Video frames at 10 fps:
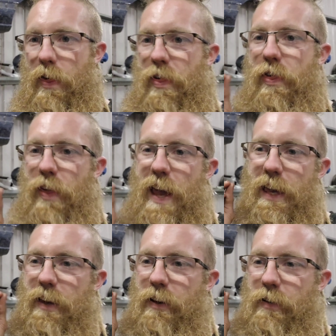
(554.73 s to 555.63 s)

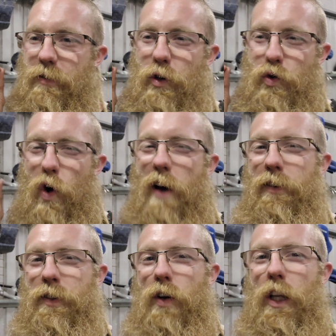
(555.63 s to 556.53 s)
think the
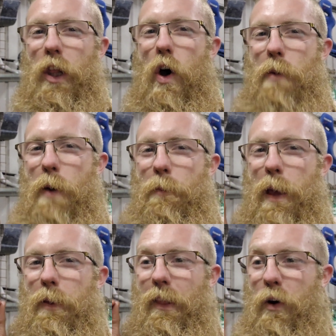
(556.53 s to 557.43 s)
driver's side line might be
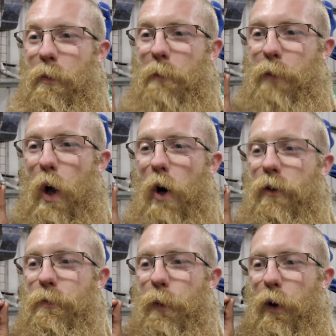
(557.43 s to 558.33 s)
a little bit
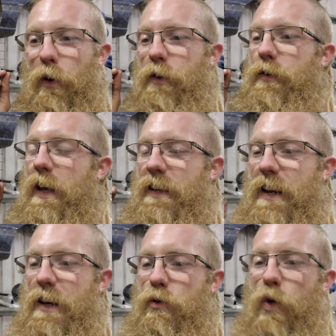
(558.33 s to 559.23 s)
blocked because it
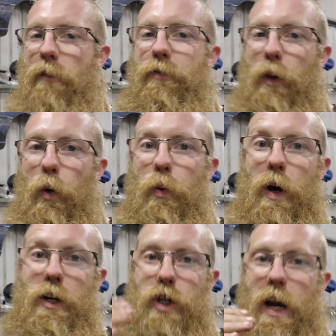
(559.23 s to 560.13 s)
didn't drop fluid when
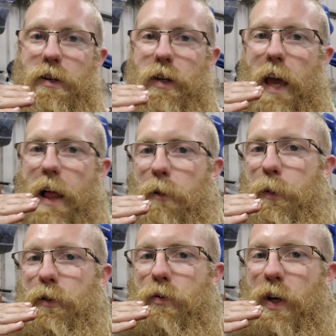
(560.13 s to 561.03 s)
I changed the
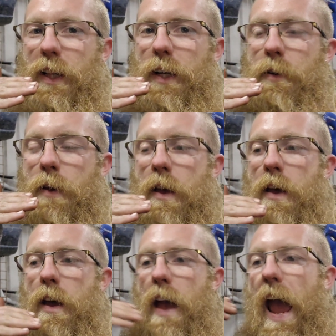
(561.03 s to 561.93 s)
calipers, really.
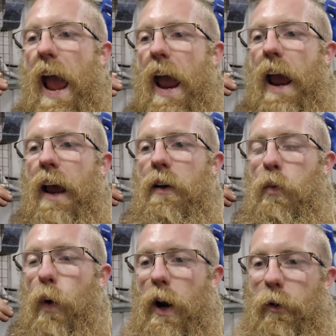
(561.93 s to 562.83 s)
And
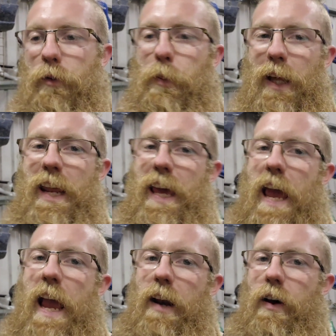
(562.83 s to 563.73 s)
when I was bleeding
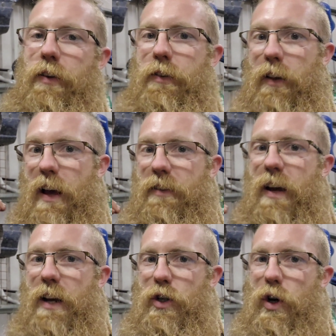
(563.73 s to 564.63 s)
it, I still had
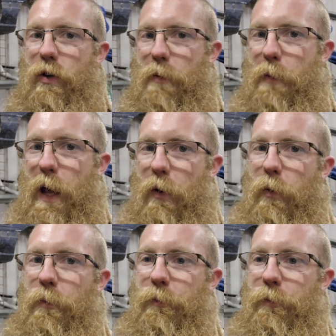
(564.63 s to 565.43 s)
tension on the pedal.